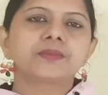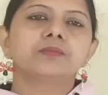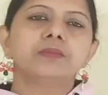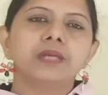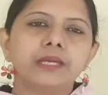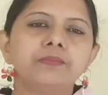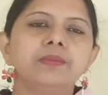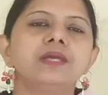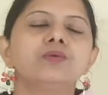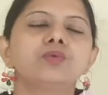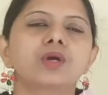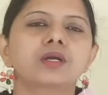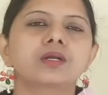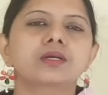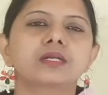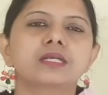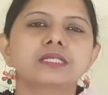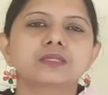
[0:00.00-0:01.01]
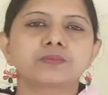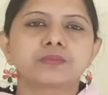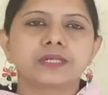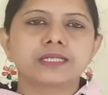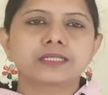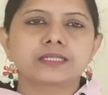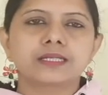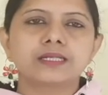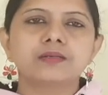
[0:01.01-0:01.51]
Maybe water is
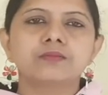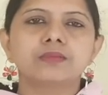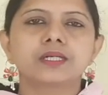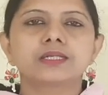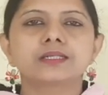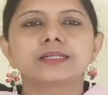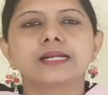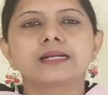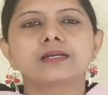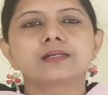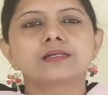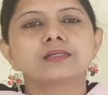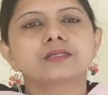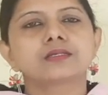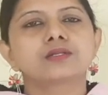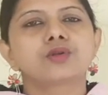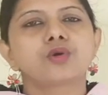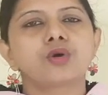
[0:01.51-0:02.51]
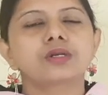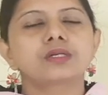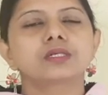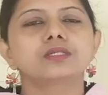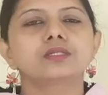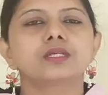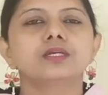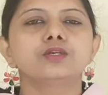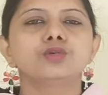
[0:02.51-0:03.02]
present, but that is not
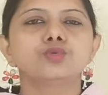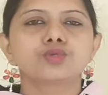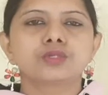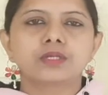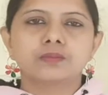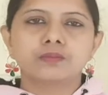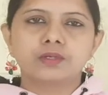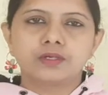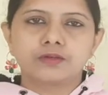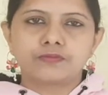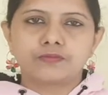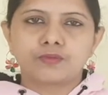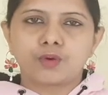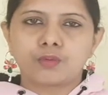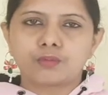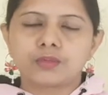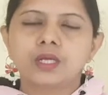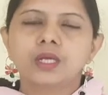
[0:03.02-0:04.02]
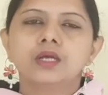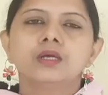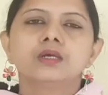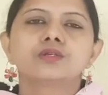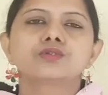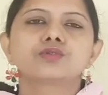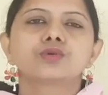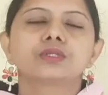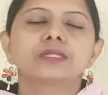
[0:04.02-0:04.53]
in the usable
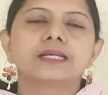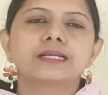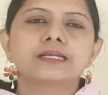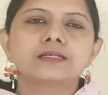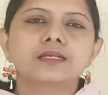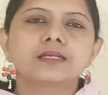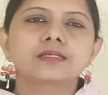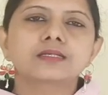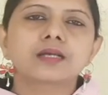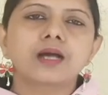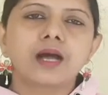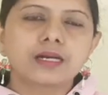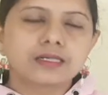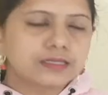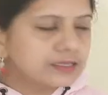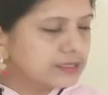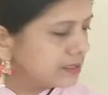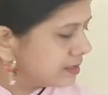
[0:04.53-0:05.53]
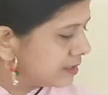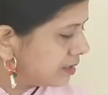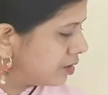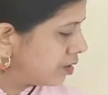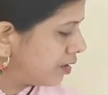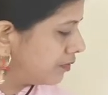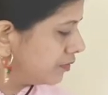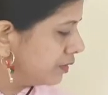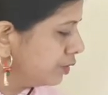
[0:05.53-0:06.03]
form. So there is a scarcity
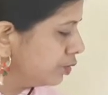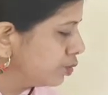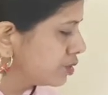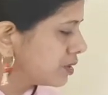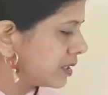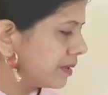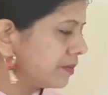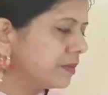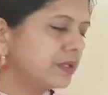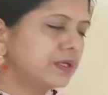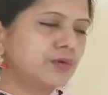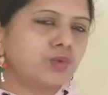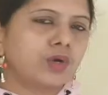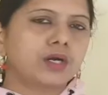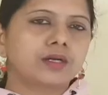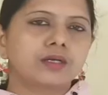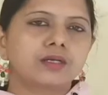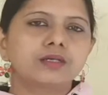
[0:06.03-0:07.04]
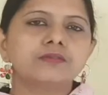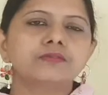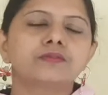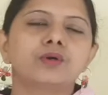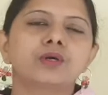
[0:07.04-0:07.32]
of usable water.